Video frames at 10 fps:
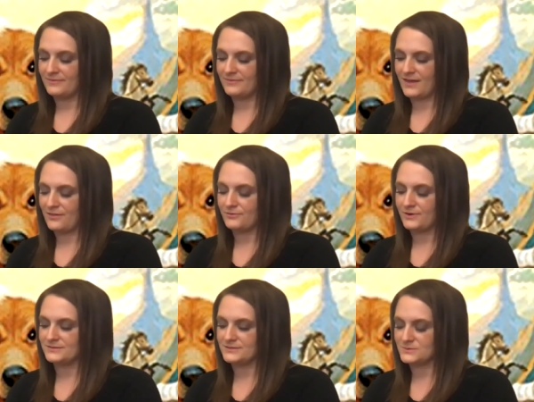that
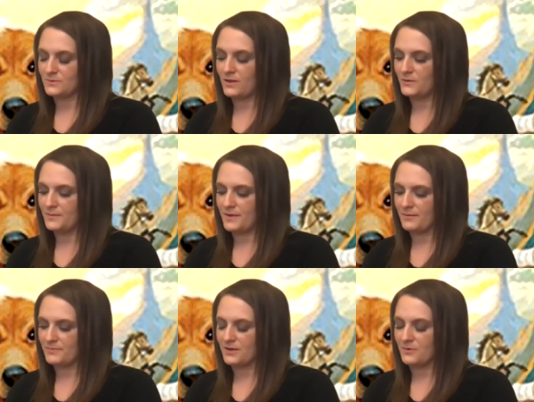threatened to swallow him
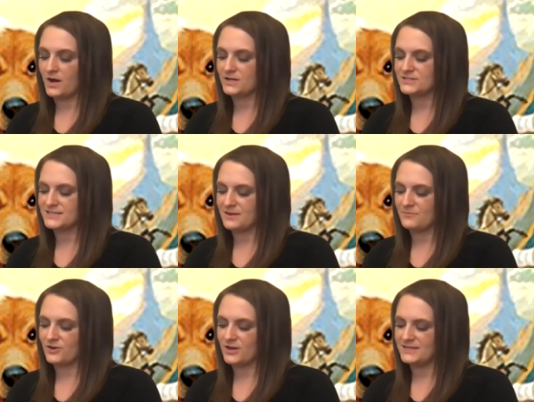up, he watched Sam
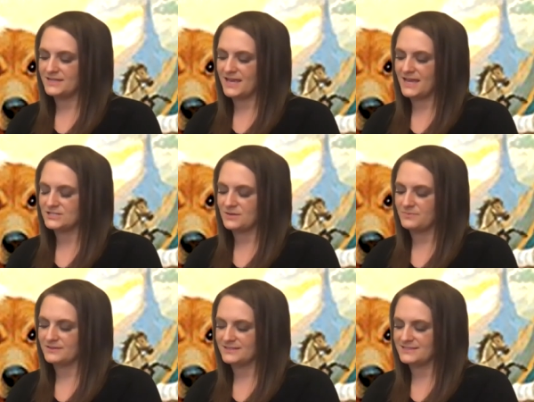run to catch up
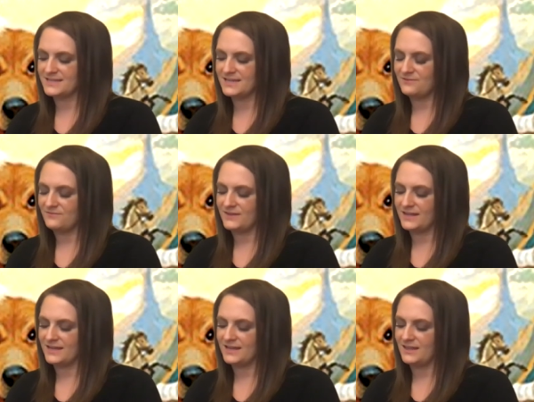with Lizzie and
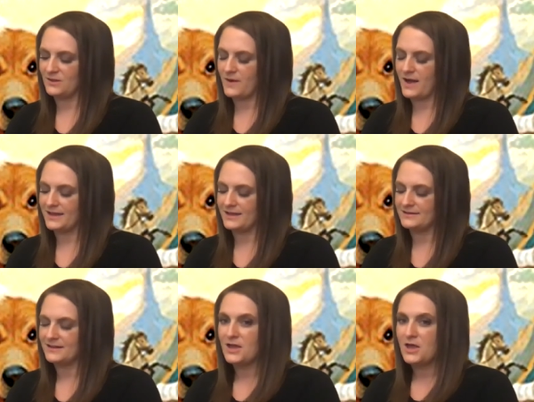Finnegan in the wagon.
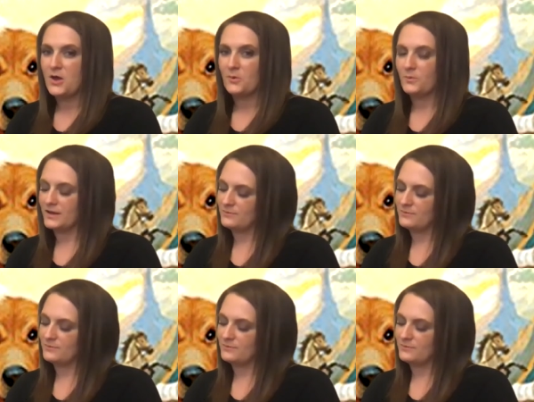When